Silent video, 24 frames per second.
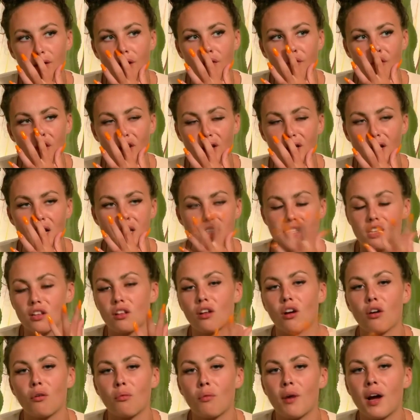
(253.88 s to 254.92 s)
I think there's a
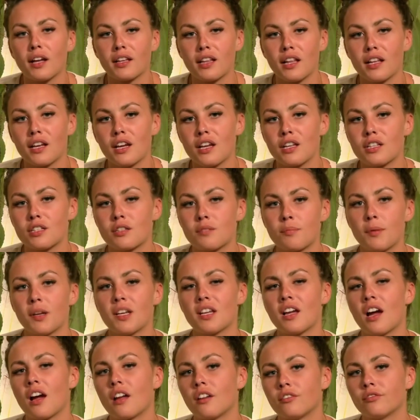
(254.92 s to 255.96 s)
lot of work that needs to be
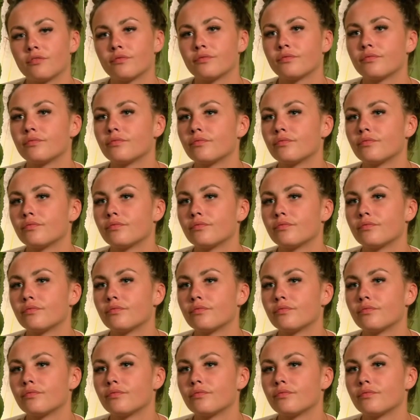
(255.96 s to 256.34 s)
done.